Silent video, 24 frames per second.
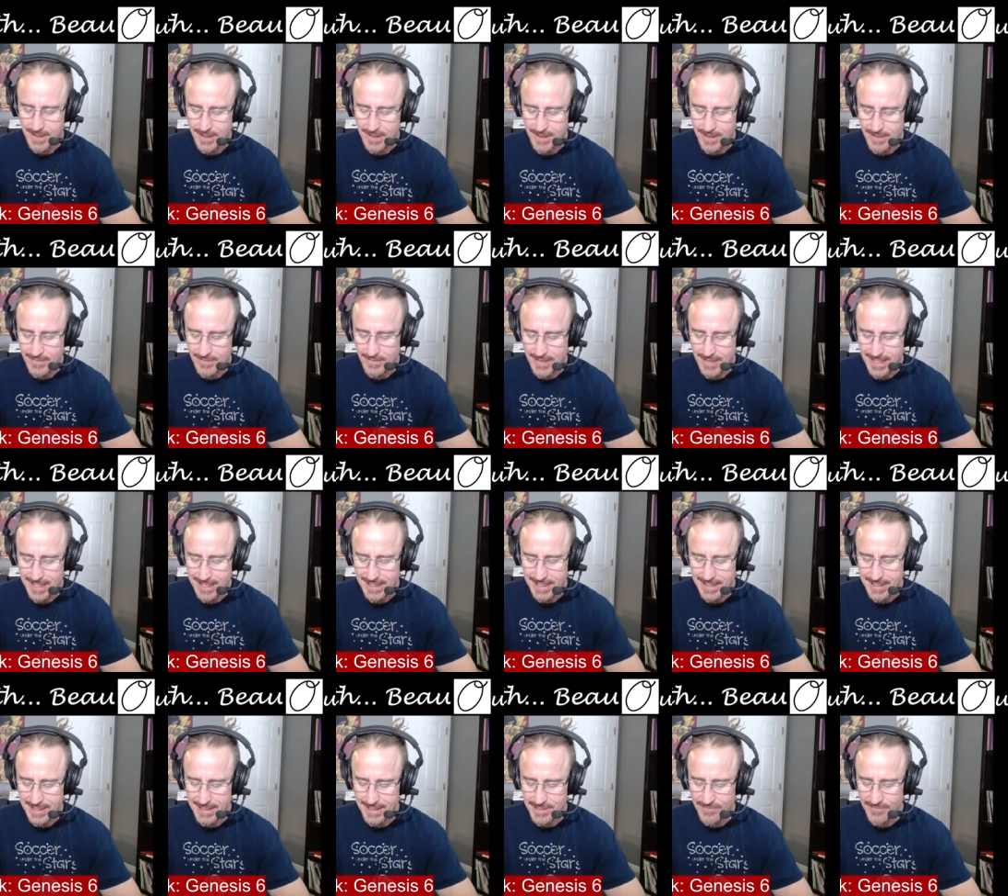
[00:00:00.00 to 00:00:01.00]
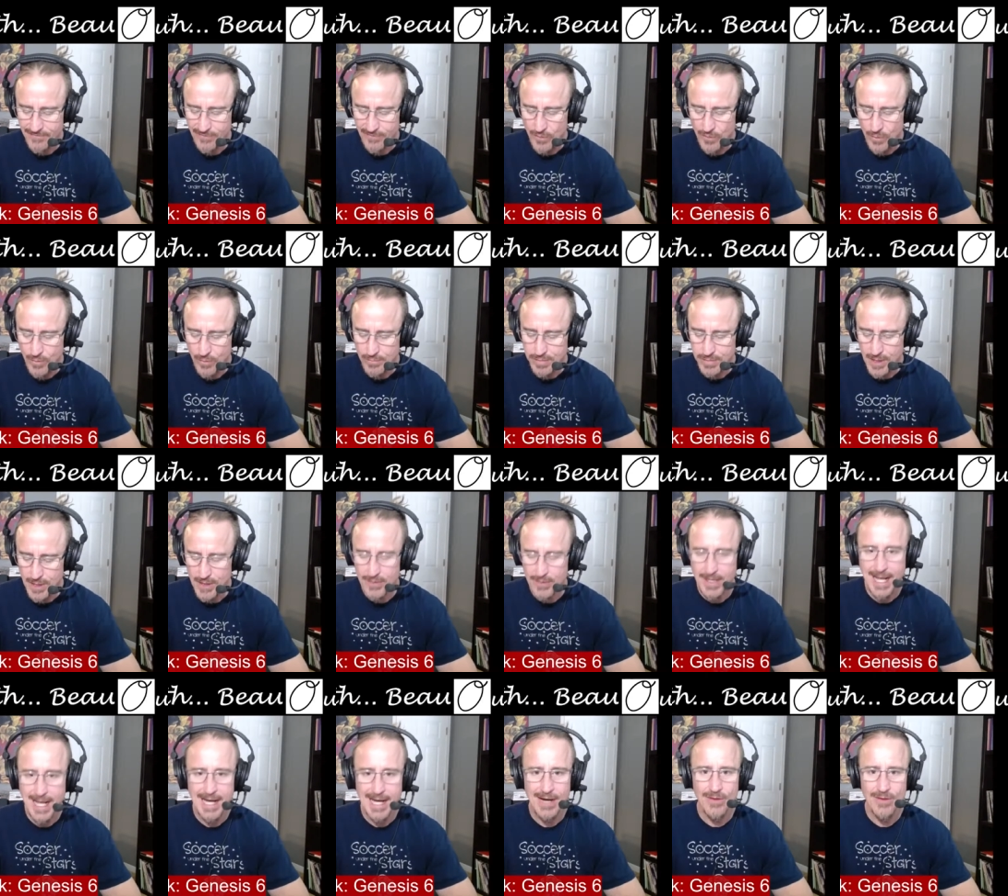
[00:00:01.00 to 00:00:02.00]
right? This full-blown
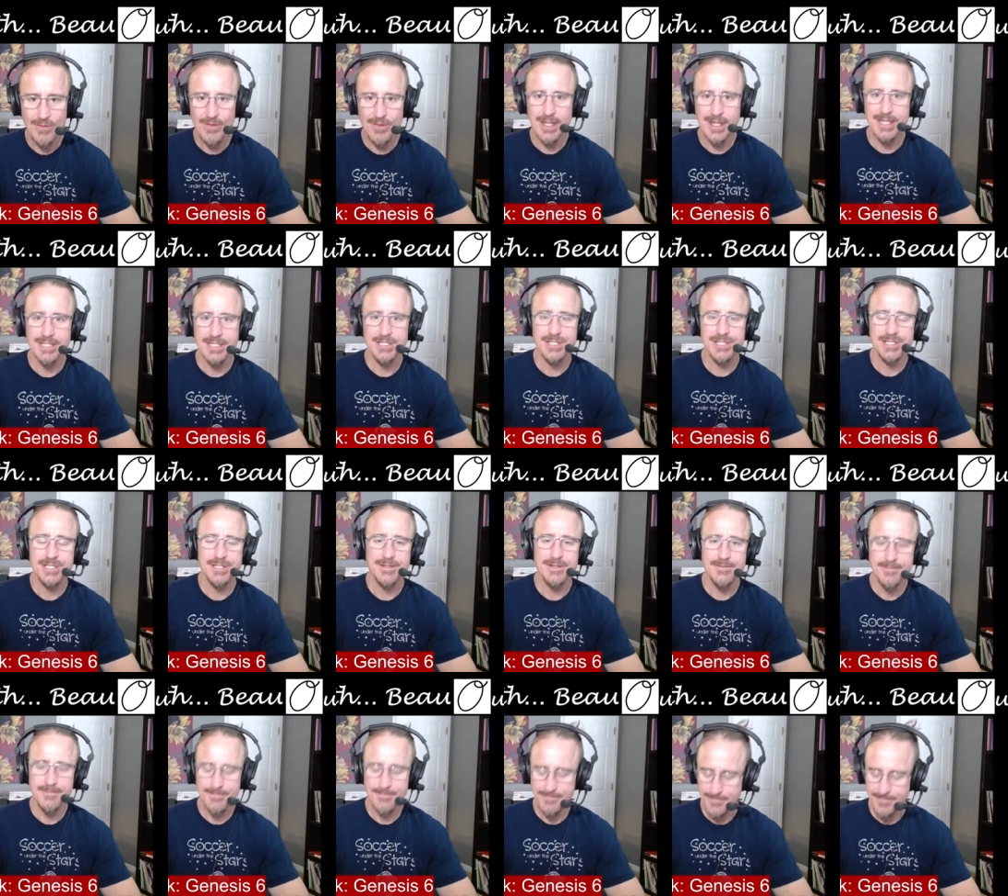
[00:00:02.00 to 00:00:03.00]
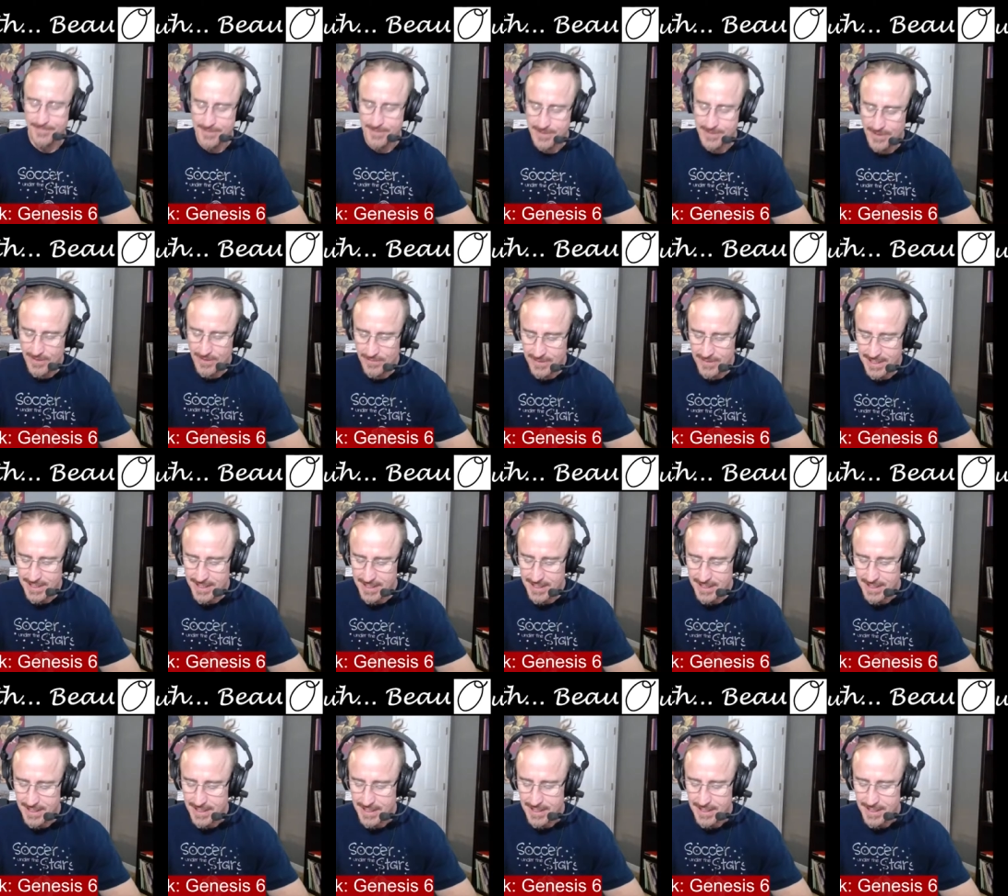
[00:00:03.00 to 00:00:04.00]
outrage. So I don't think
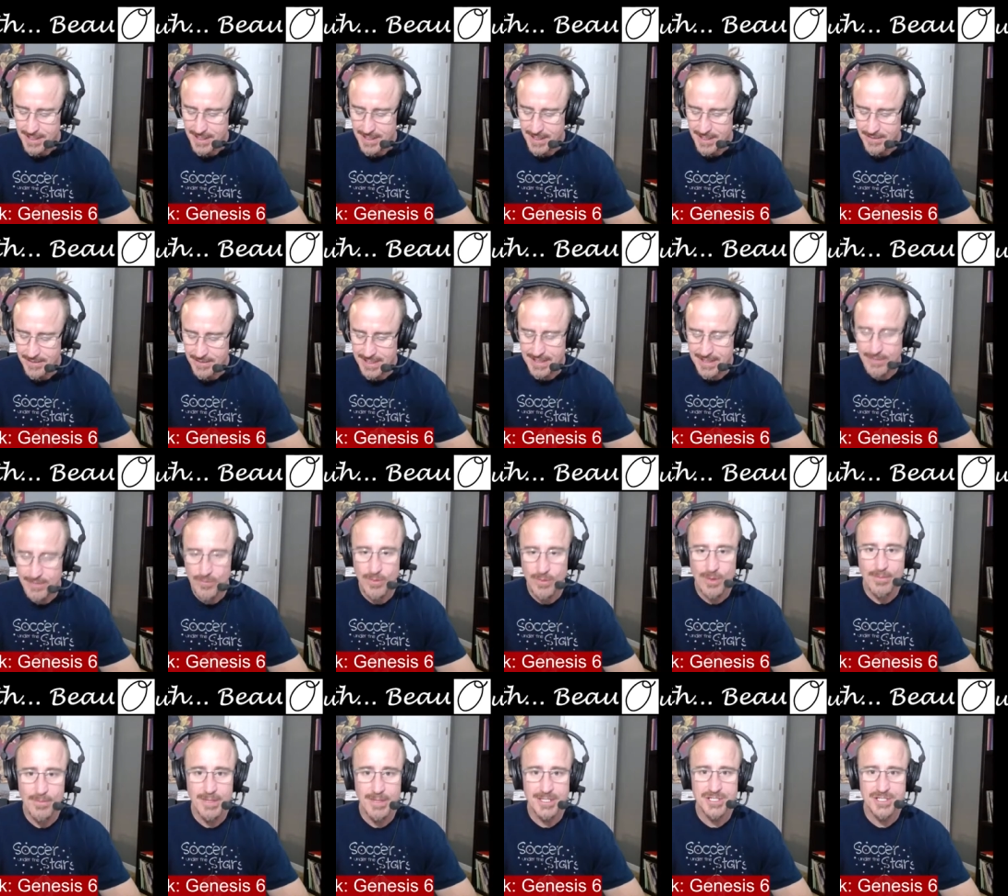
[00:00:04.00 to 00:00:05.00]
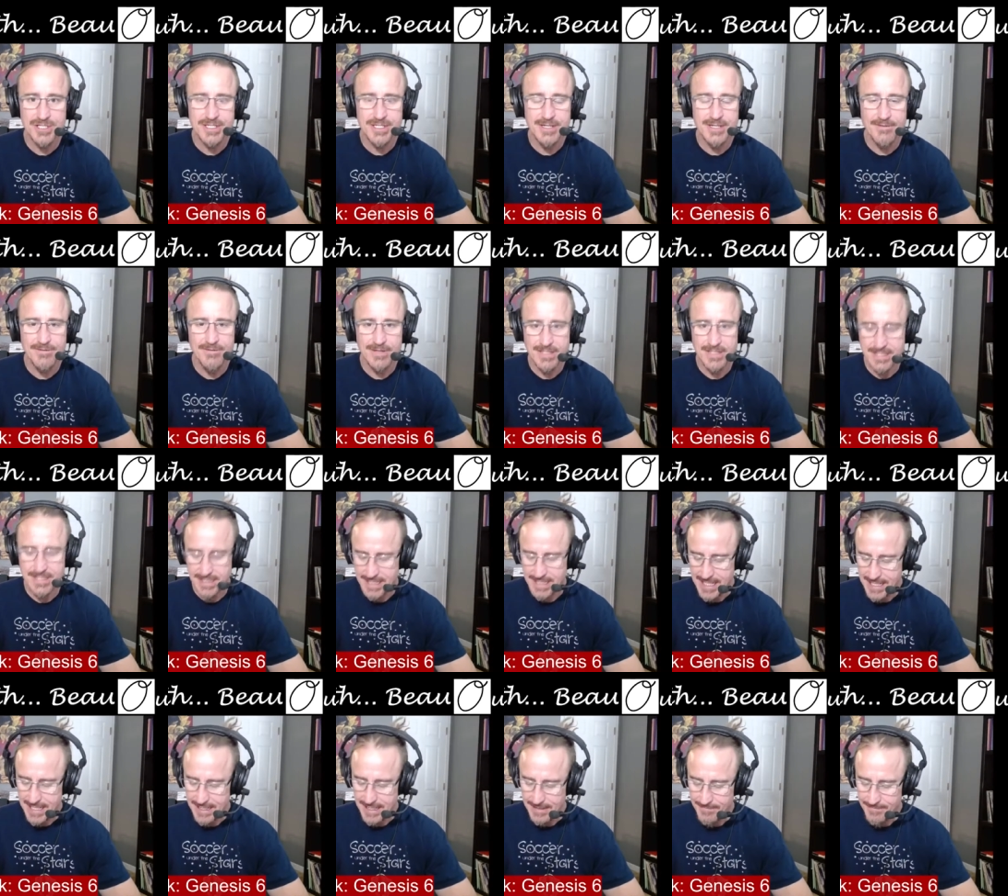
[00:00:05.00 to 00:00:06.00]
I don't think we're much different
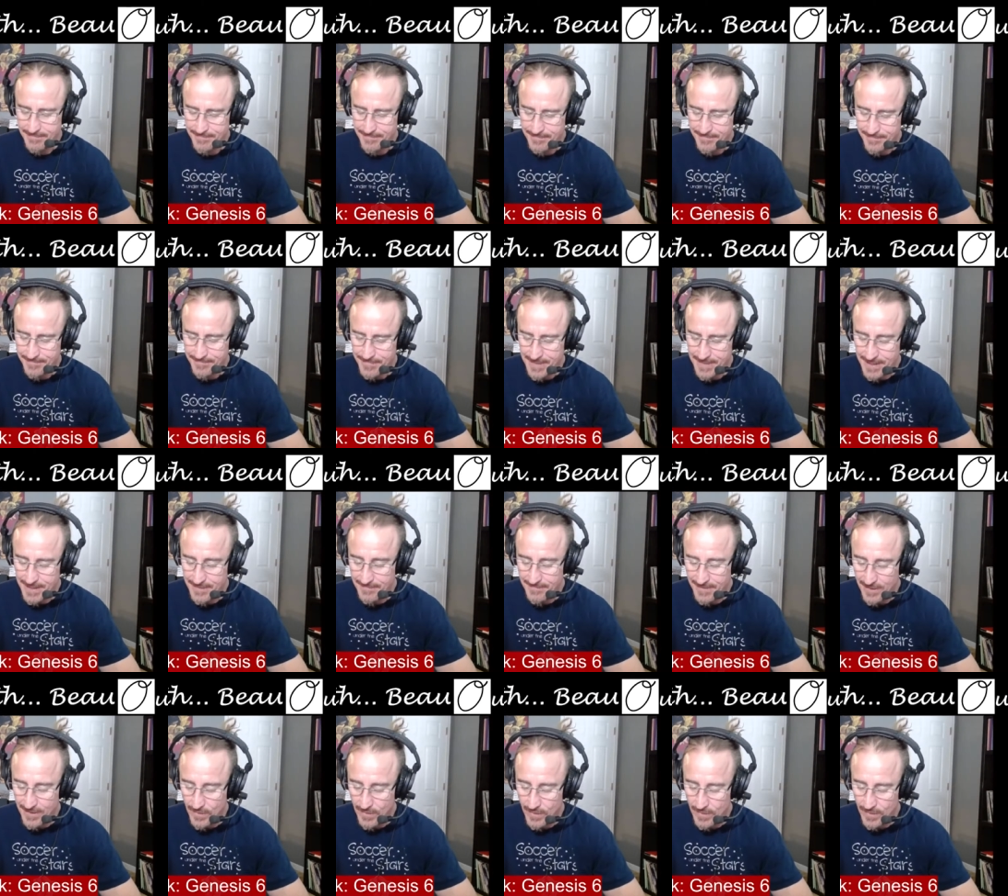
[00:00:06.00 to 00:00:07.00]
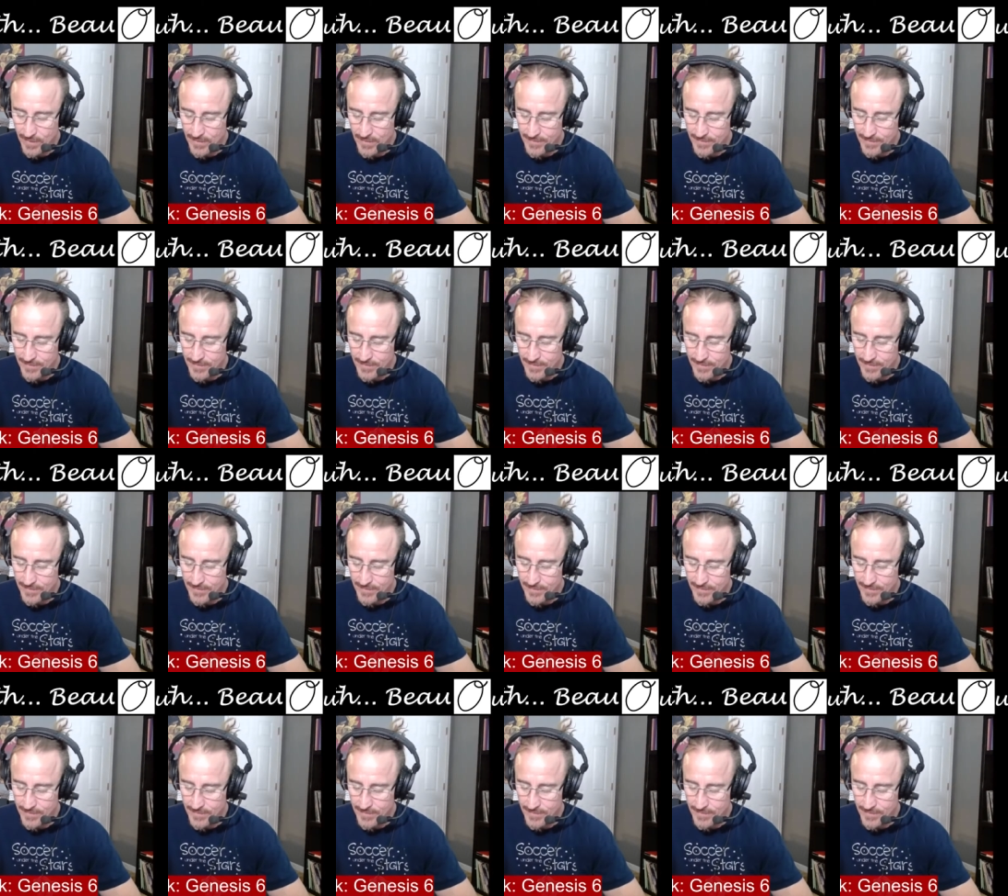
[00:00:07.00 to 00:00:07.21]
today, if at all.